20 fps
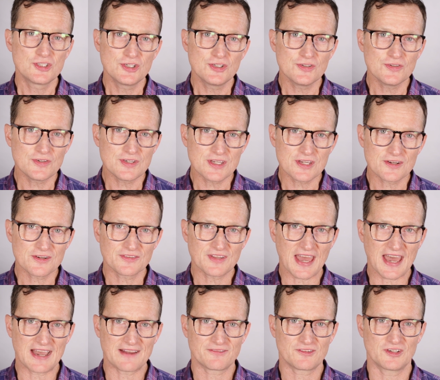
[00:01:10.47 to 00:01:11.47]
2 years
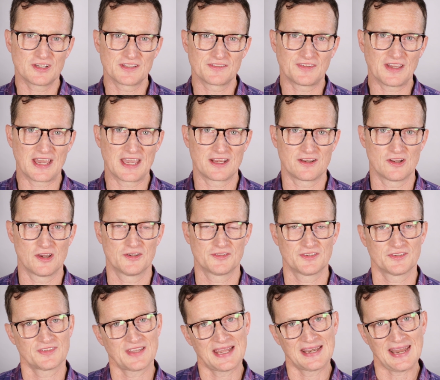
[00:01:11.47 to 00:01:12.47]
after his
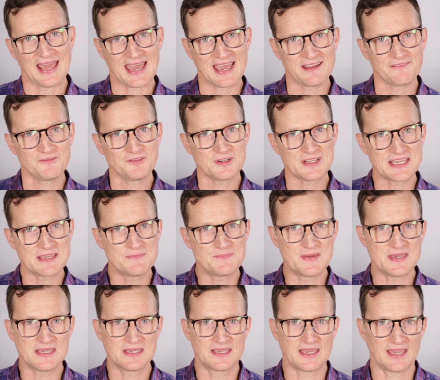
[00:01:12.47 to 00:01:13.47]
diagnosis and after he
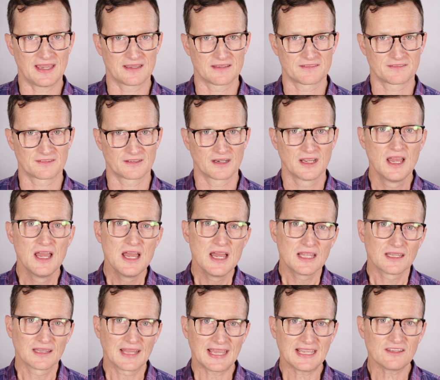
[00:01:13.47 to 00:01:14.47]
beat cancer,
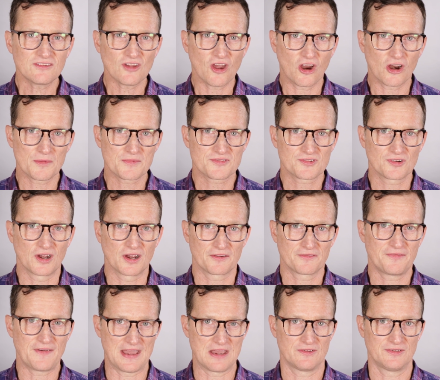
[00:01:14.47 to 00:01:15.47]
Lance Armstrong
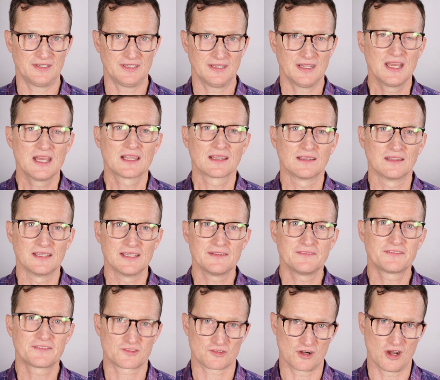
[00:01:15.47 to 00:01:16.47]
founded
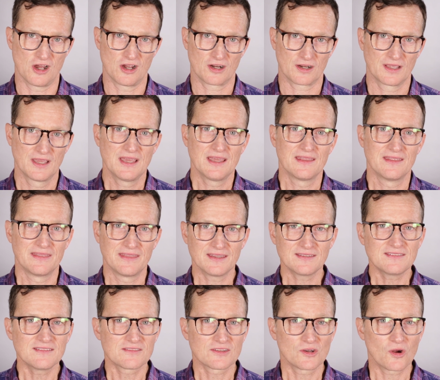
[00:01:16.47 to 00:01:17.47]
Livestrong.
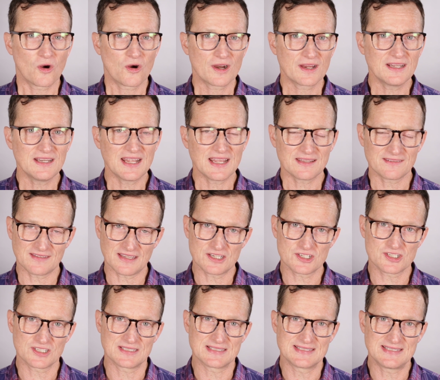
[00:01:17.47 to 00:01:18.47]
This is an
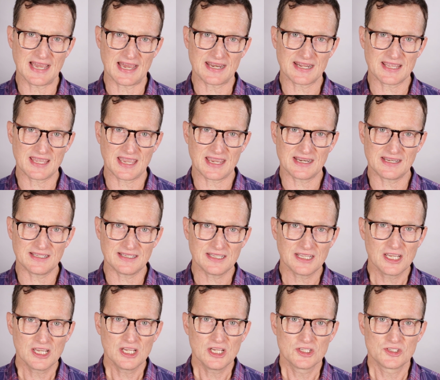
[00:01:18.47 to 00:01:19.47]
organization dedicated
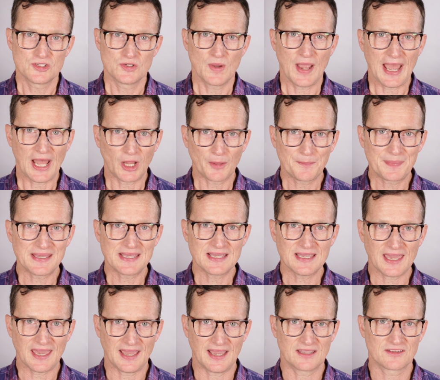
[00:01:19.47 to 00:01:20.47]
to helping
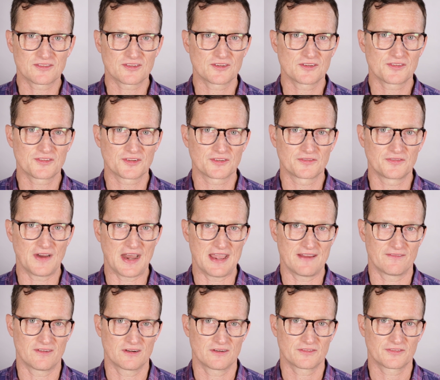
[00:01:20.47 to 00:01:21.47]
cancer
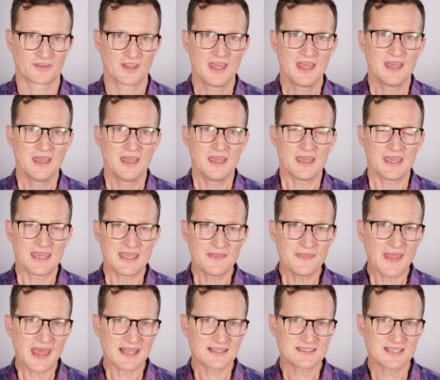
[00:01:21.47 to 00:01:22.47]
survivors.
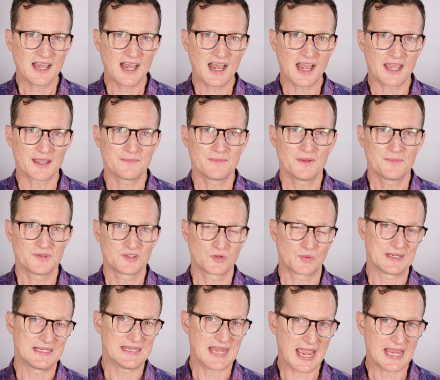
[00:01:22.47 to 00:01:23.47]
In that time,
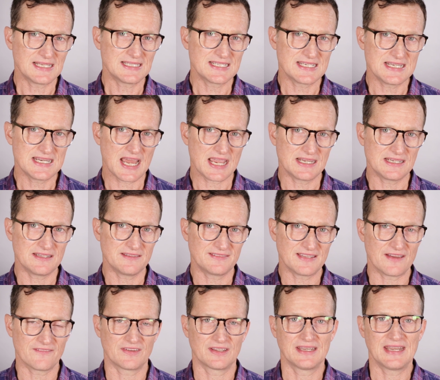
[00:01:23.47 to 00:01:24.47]
between
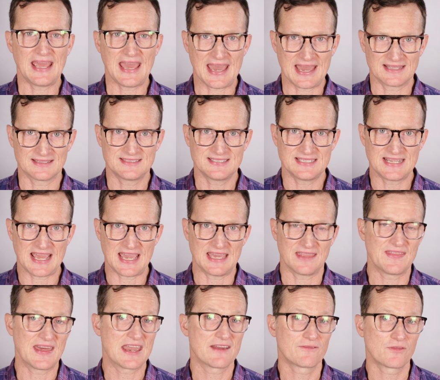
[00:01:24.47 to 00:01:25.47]
1997 and today,
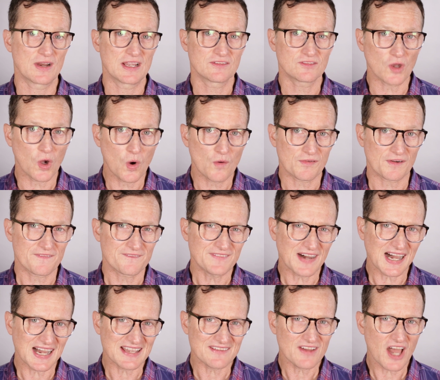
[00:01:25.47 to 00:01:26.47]
they have raised over
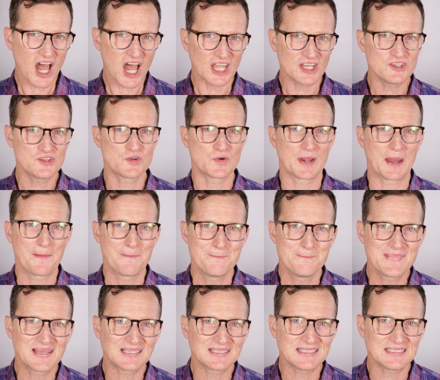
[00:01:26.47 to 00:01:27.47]
$500
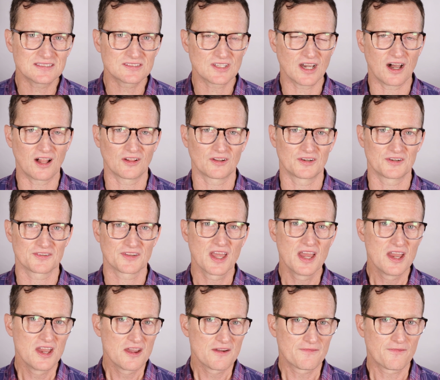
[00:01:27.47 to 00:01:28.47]
million
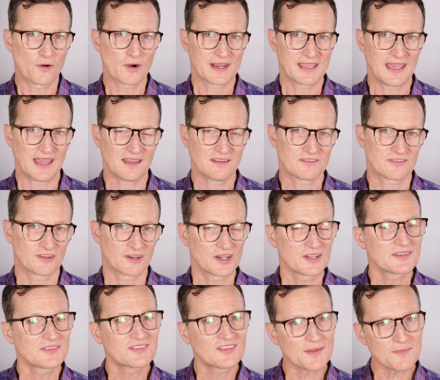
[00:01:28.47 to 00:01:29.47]
for cancer.
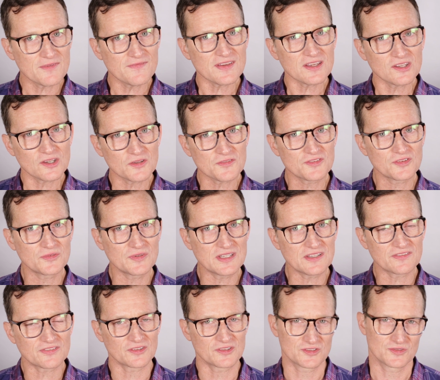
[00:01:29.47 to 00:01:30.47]
Some of it goes to
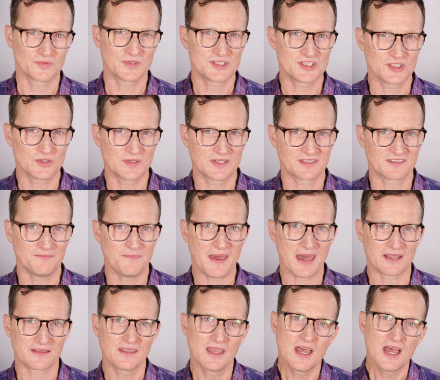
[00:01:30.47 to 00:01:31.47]
research, which you would
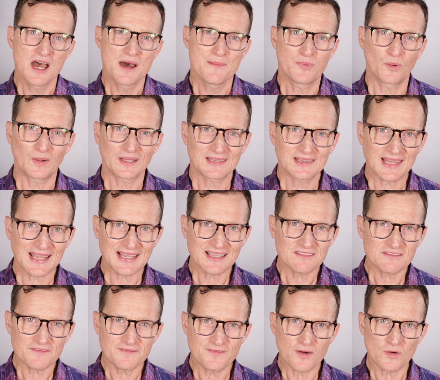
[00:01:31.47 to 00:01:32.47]
expect. But what
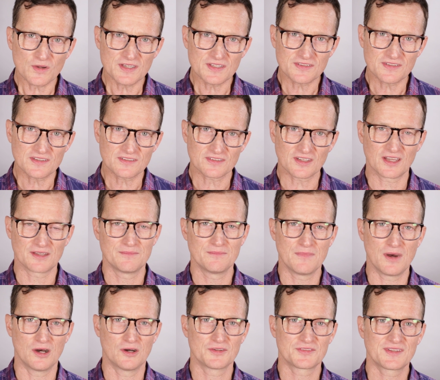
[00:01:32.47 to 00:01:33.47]
Lance focuses on
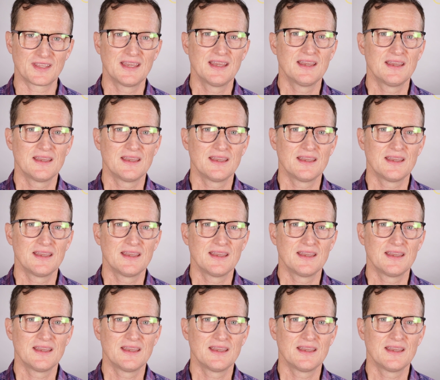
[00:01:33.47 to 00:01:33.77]
most